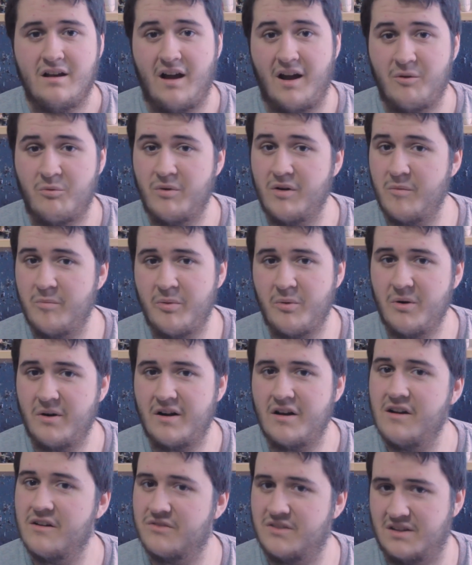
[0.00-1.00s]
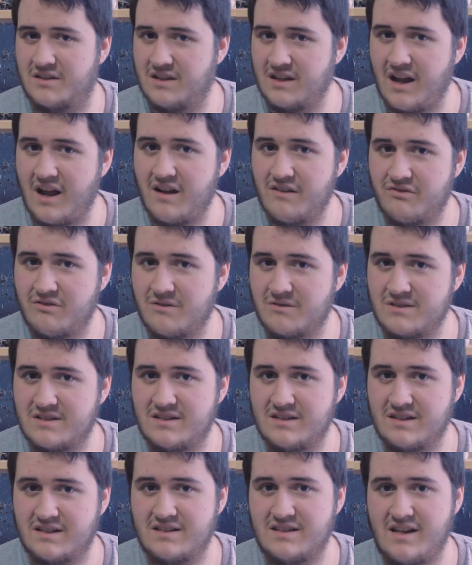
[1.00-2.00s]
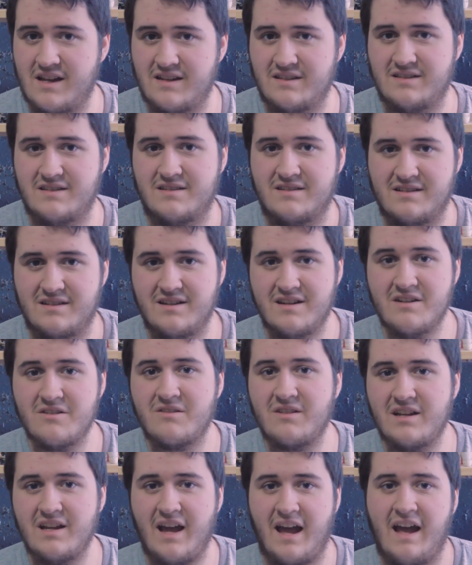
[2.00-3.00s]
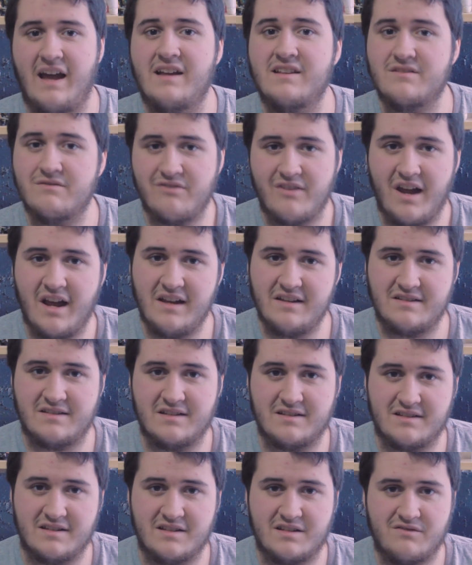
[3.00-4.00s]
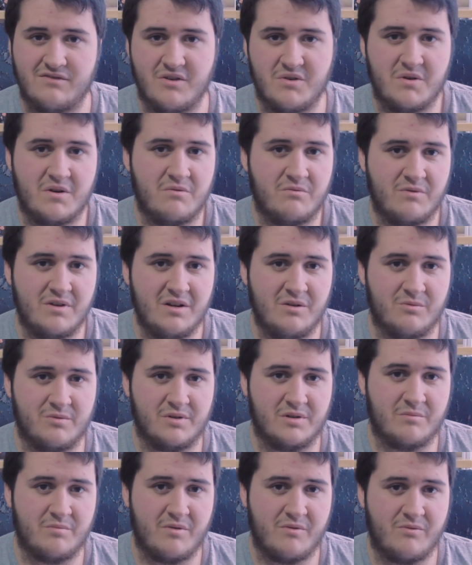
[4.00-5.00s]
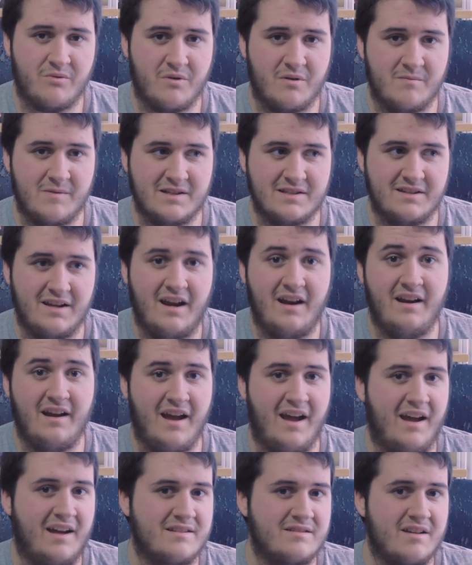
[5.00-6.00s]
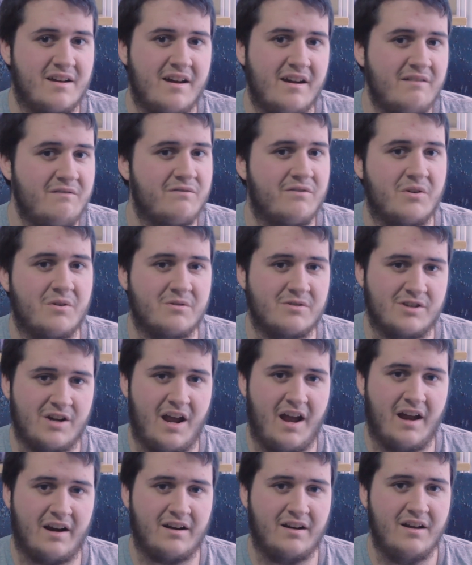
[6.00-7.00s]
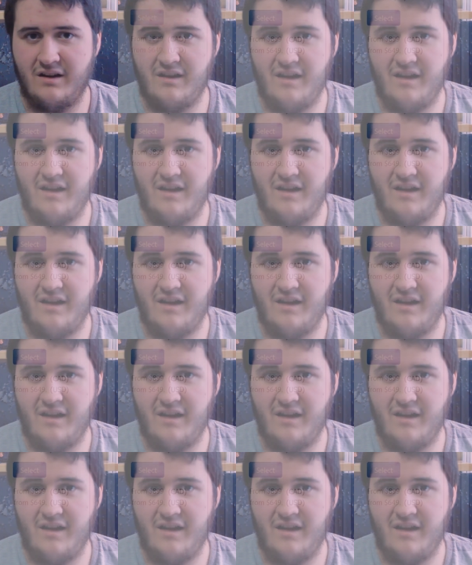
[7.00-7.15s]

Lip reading: I will point out that the iPhone 6s is nearly as fast as this phone in real-world performance and has a headphone jack.